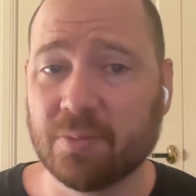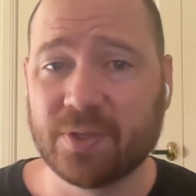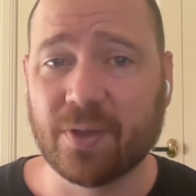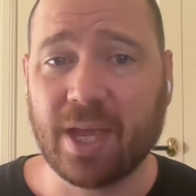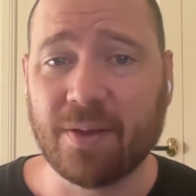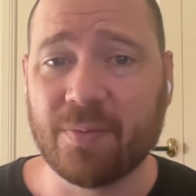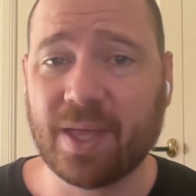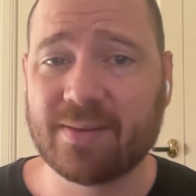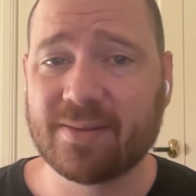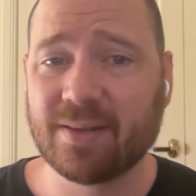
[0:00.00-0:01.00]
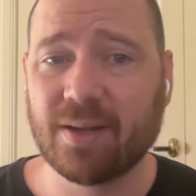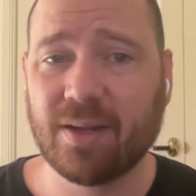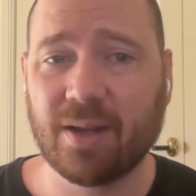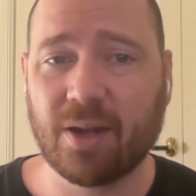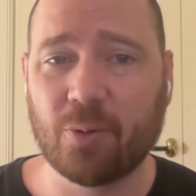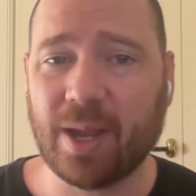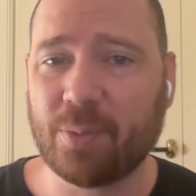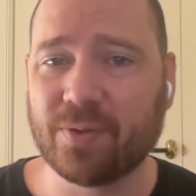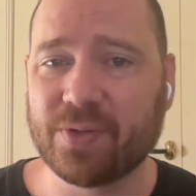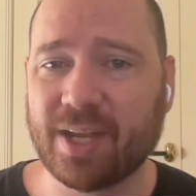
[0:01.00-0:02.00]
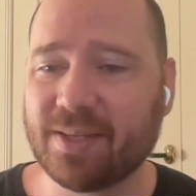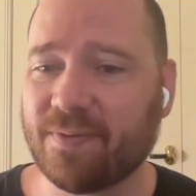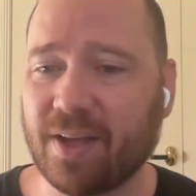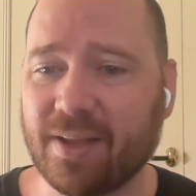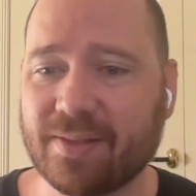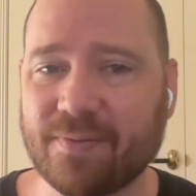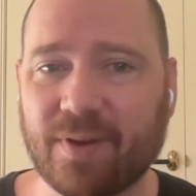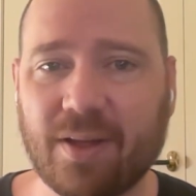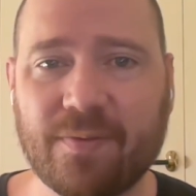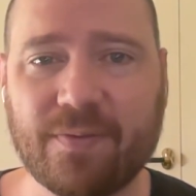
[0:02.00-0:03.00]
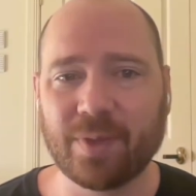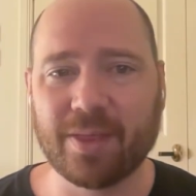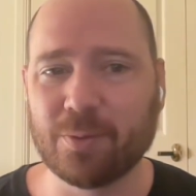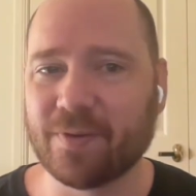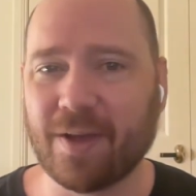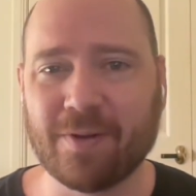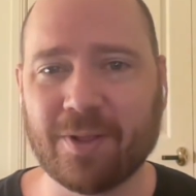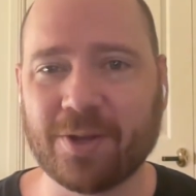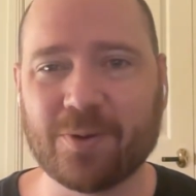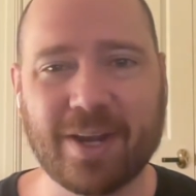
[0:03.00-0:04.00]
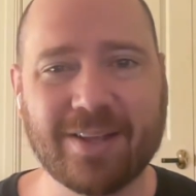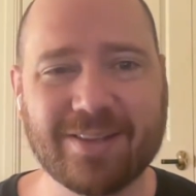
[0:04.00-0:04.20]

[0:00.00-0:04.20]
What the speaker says: So yeah, that's a wrap on today's Finance in 5. I think we've covered a lot of ground,